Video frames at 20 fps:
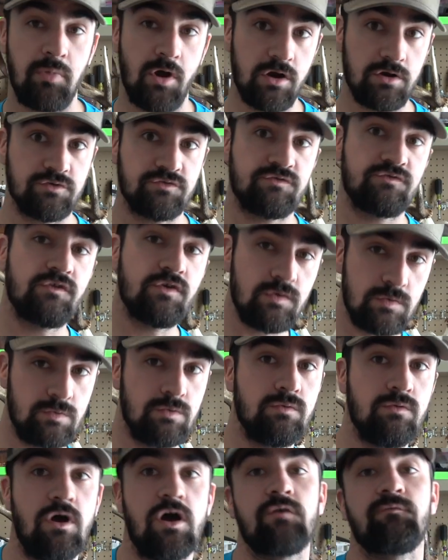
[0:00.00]
part
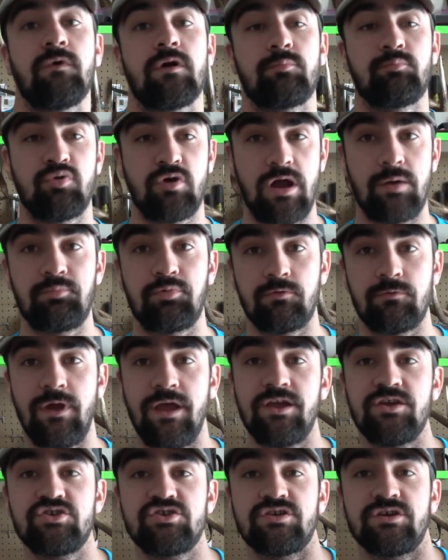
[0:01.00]
2 of our
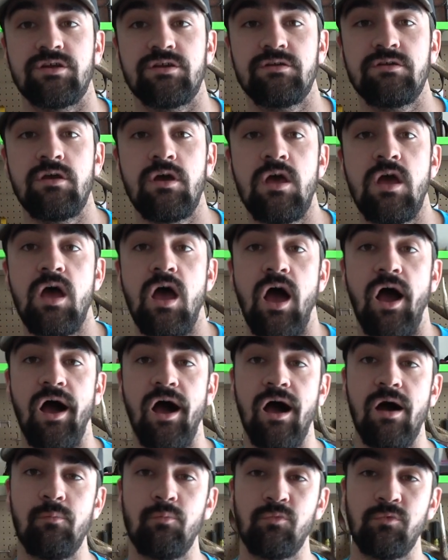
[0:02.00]
preparation,
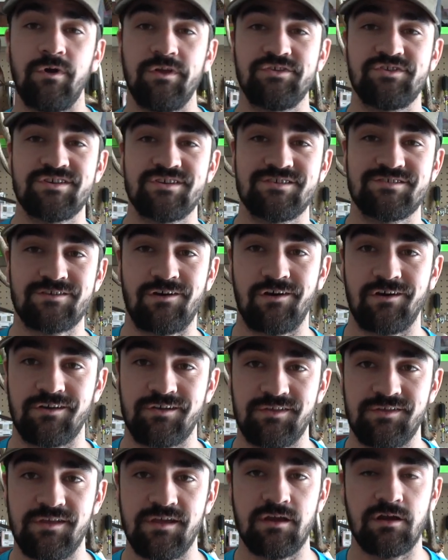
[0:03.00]
which is our
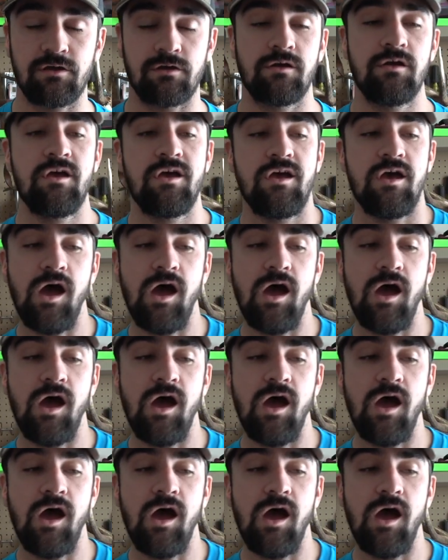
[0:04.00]
gear.